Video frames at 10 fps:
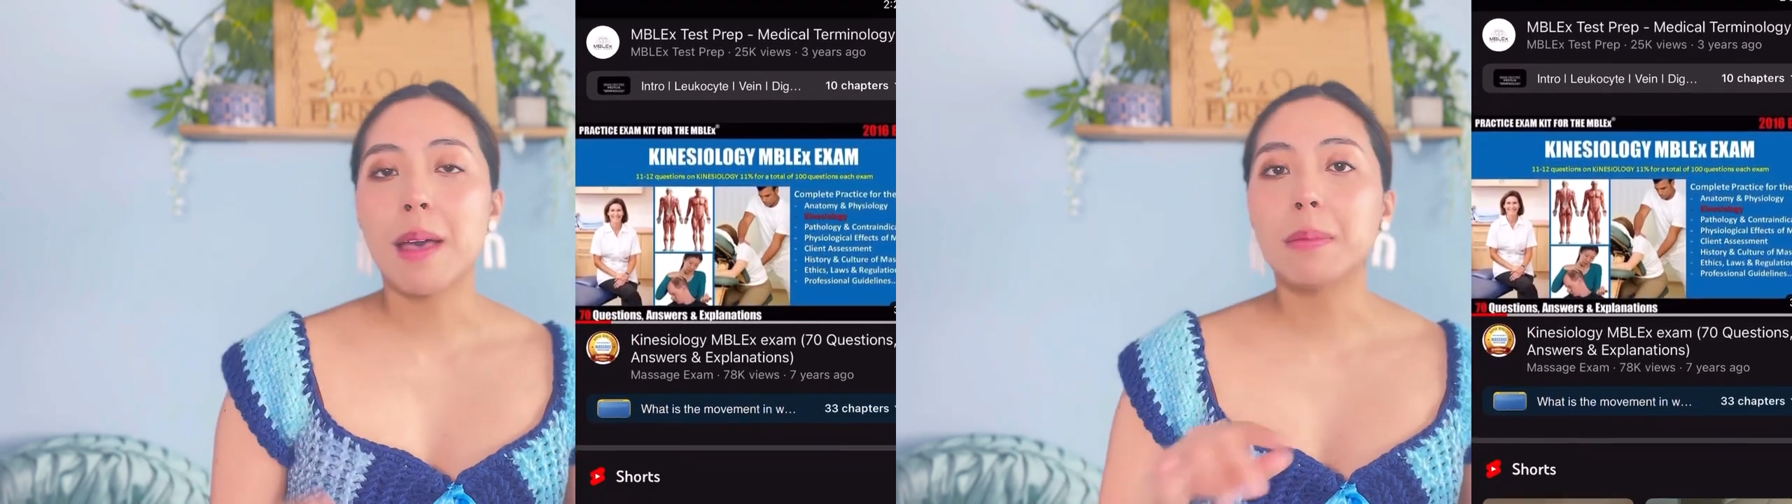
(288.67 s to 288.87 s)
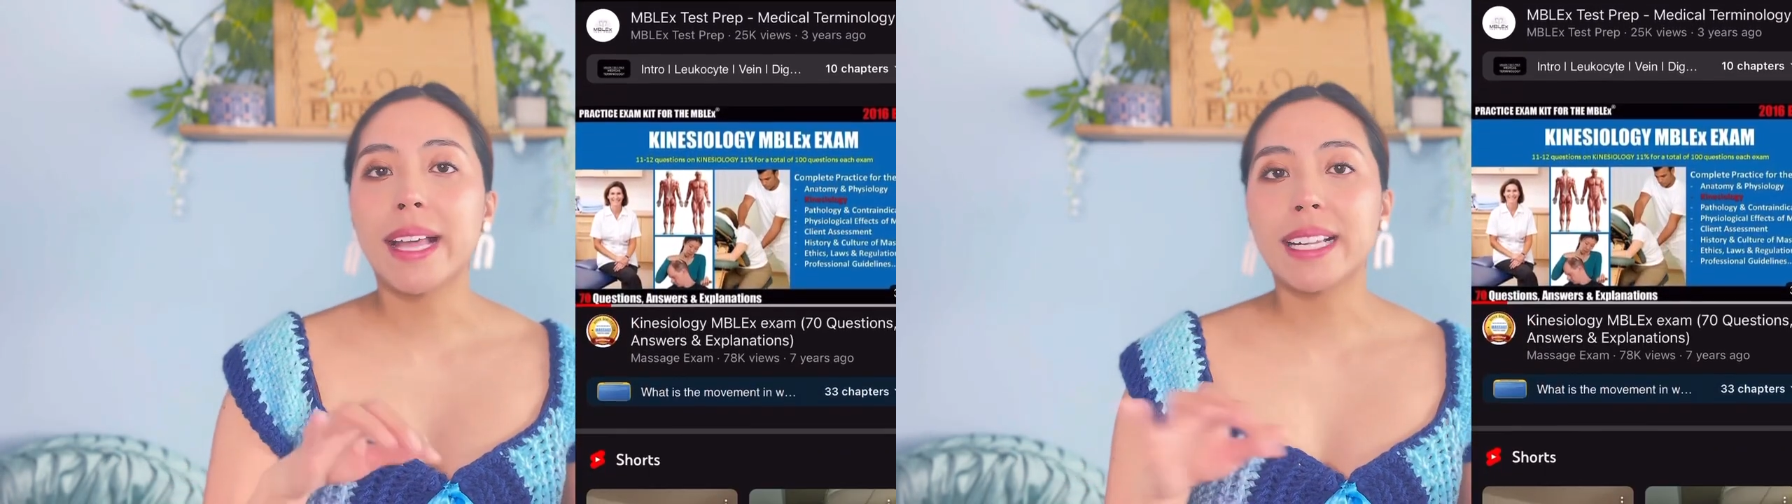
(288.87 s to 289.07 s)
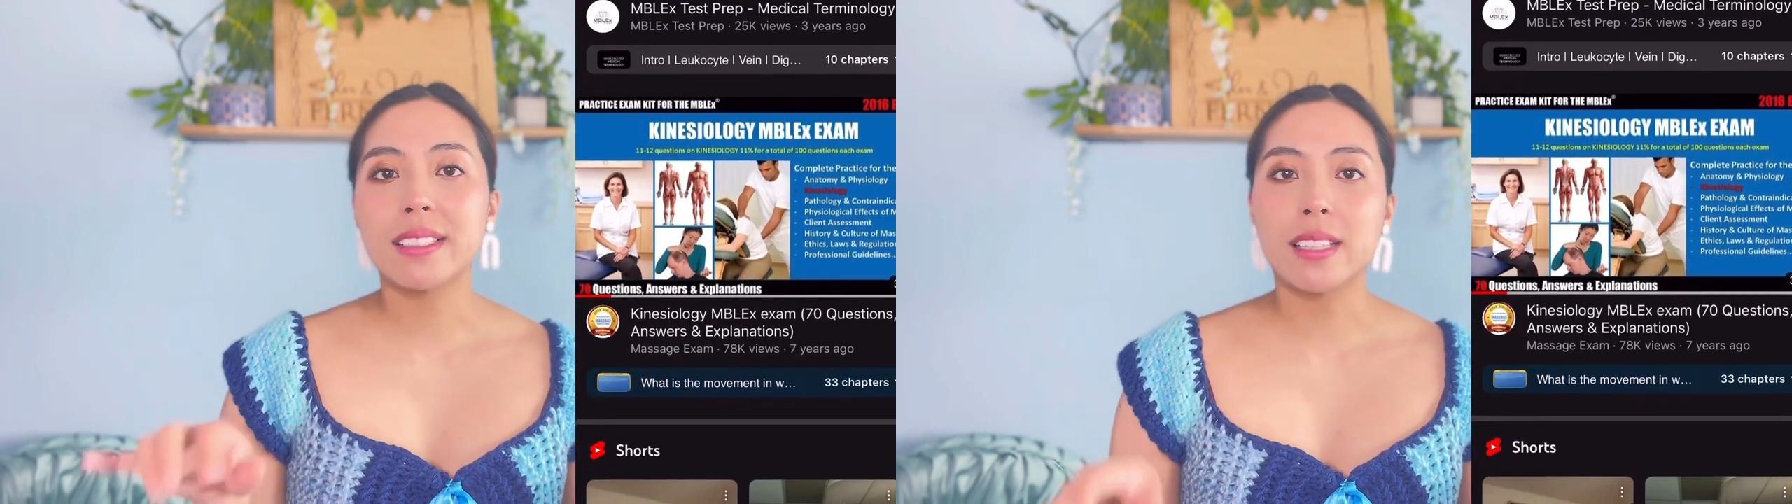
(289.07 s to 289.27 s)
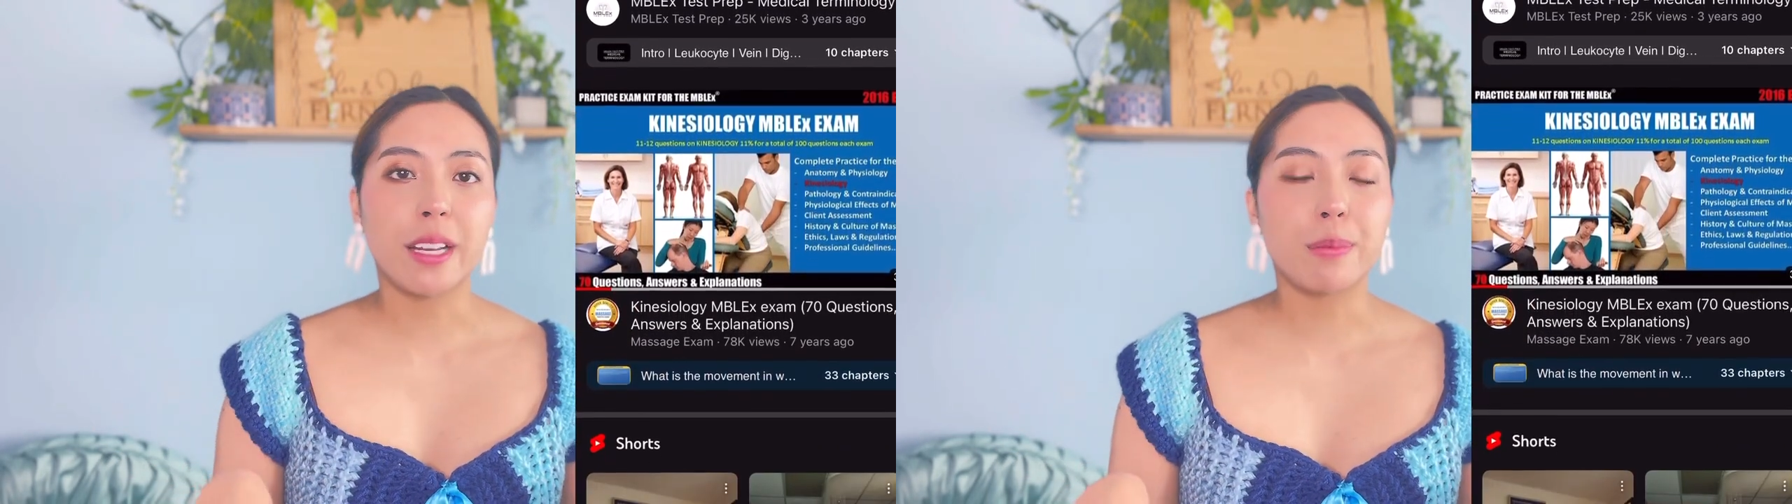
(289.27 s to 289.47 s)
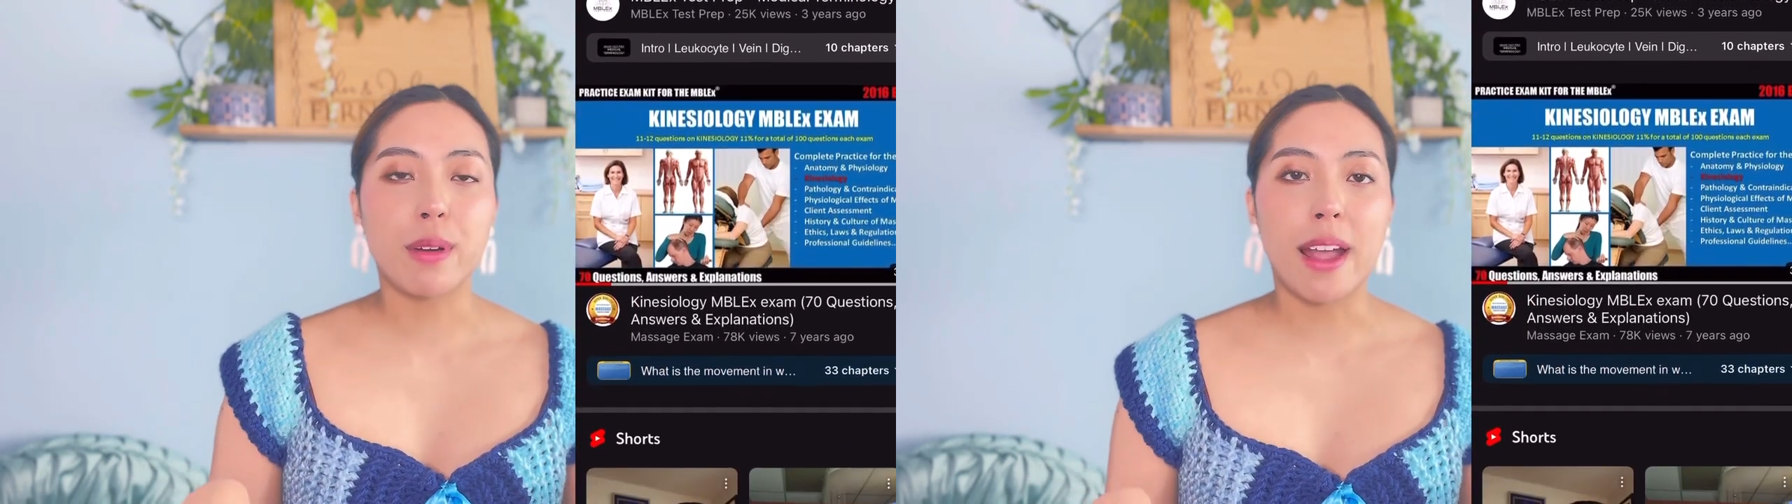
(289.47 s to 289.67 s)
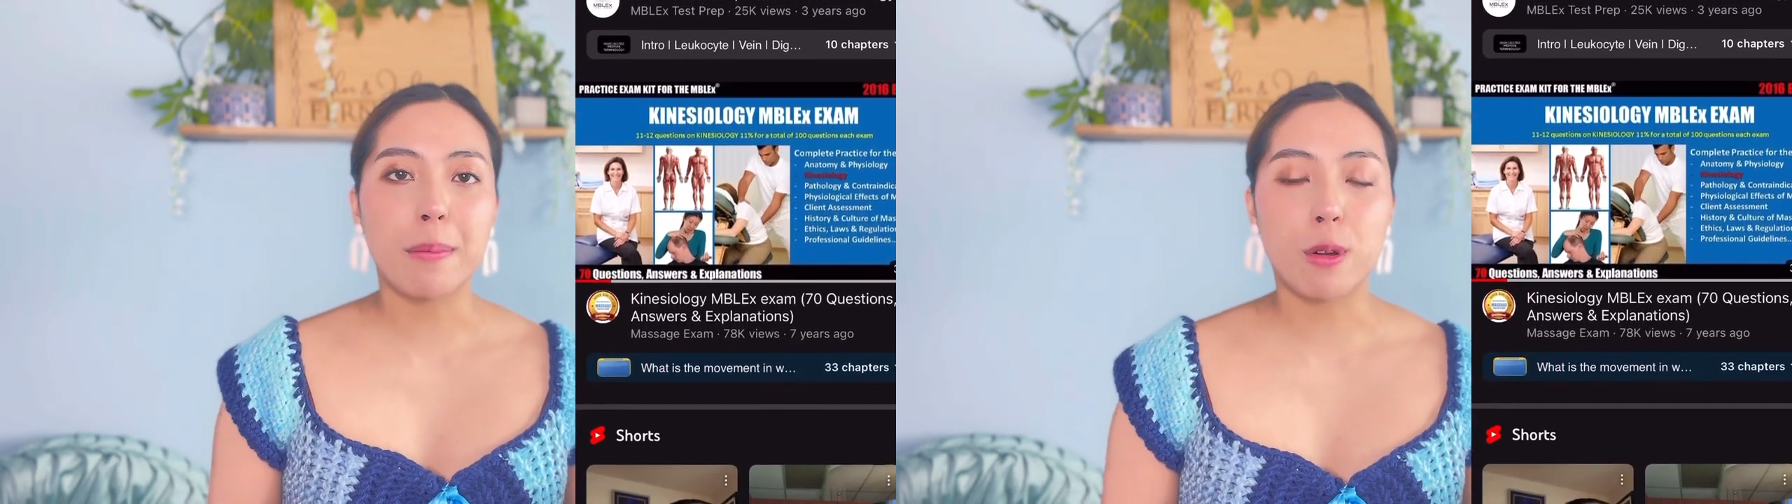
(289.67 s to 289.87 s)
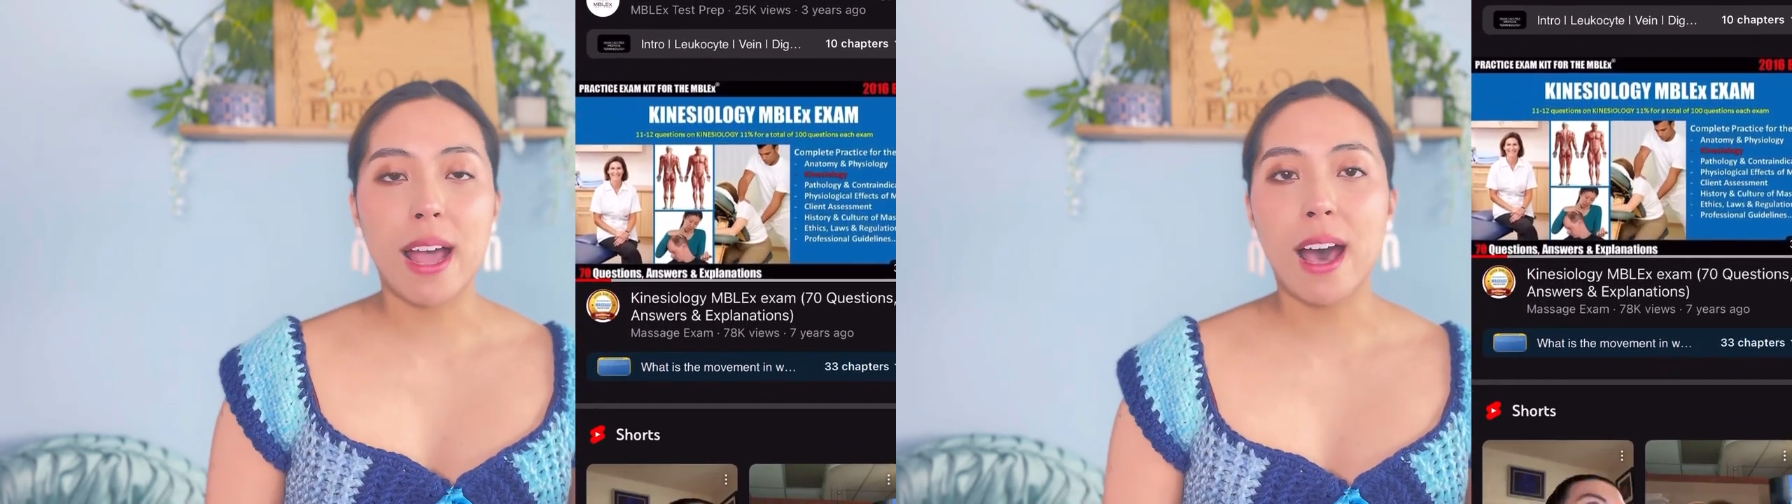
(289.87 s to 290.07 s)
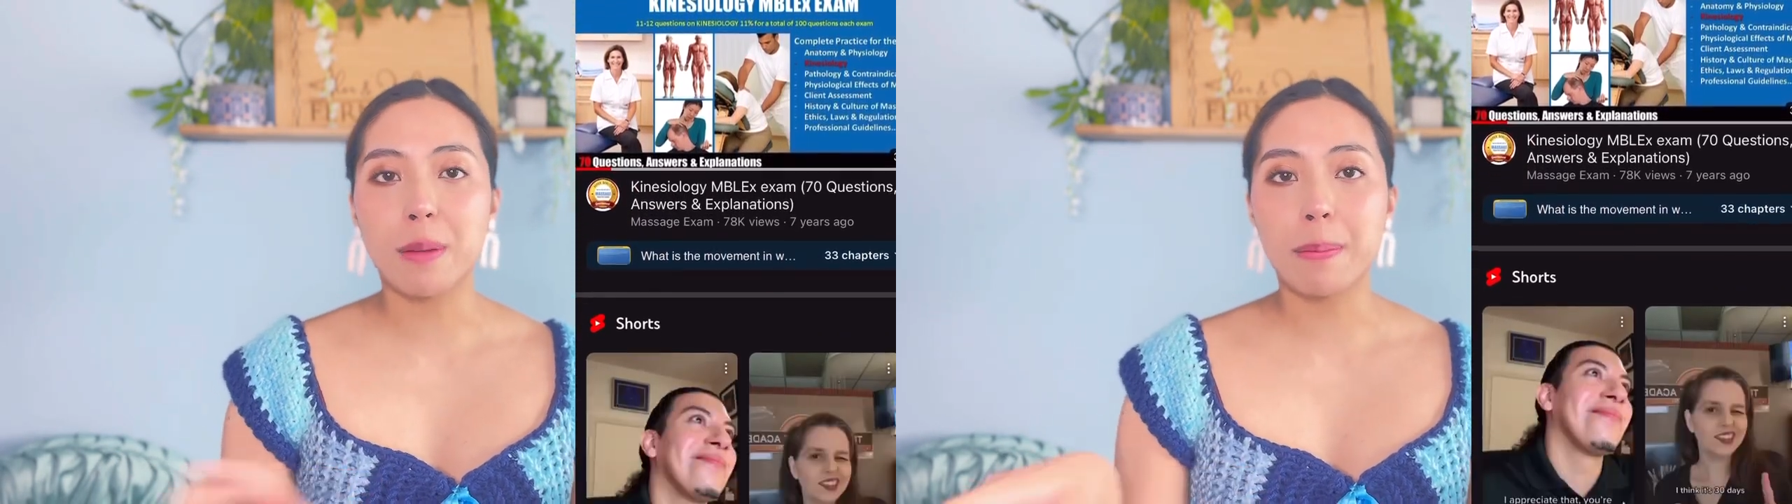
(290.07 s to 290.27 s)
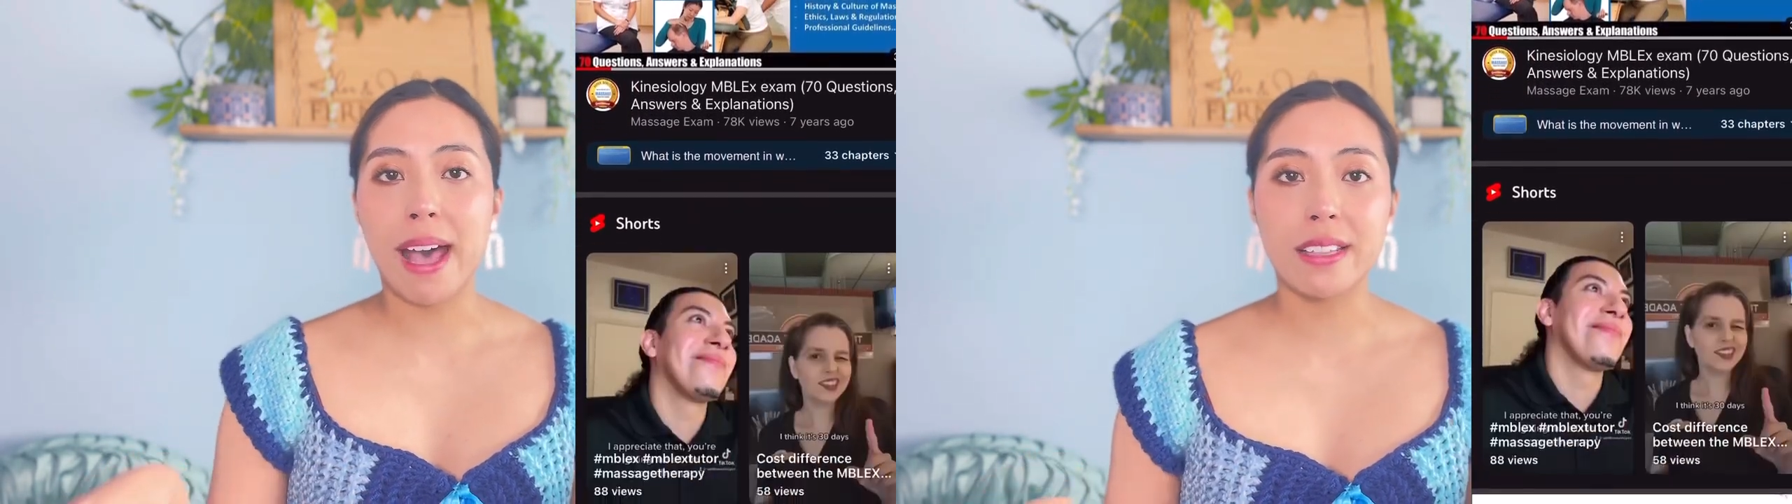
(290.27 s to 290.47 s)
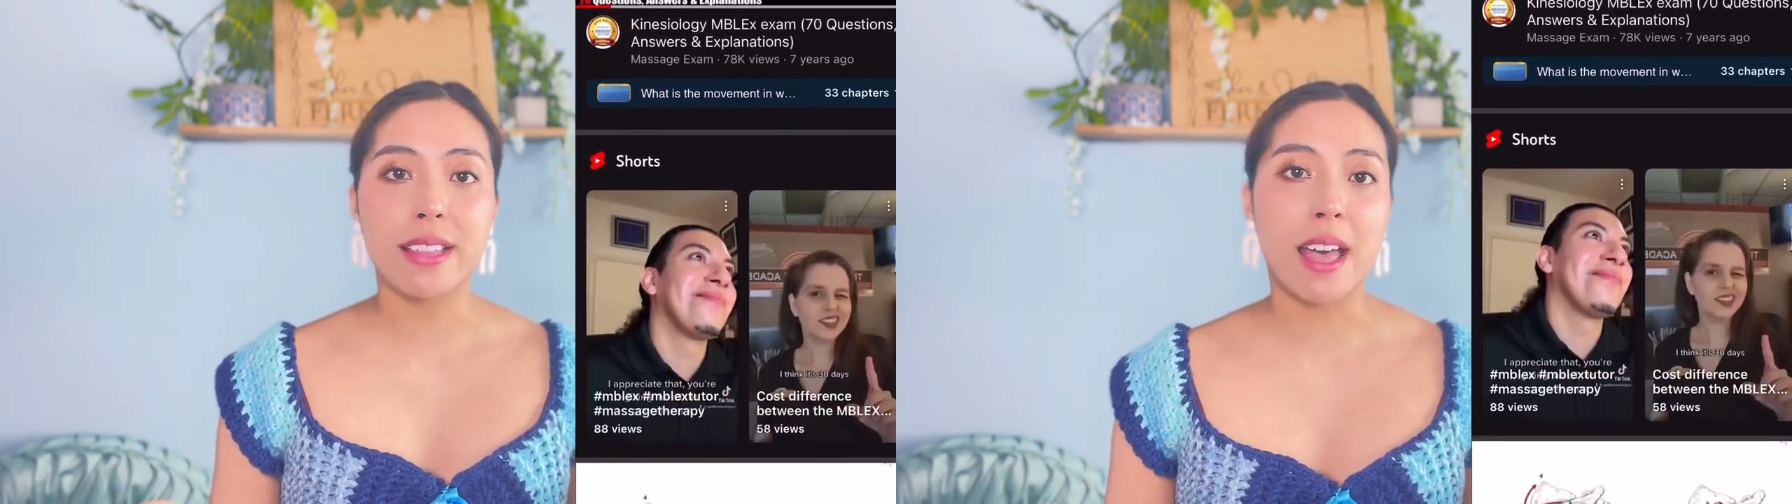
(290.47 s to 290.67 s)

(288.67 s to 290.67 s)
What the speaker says: MBLEX study prep or how to pass the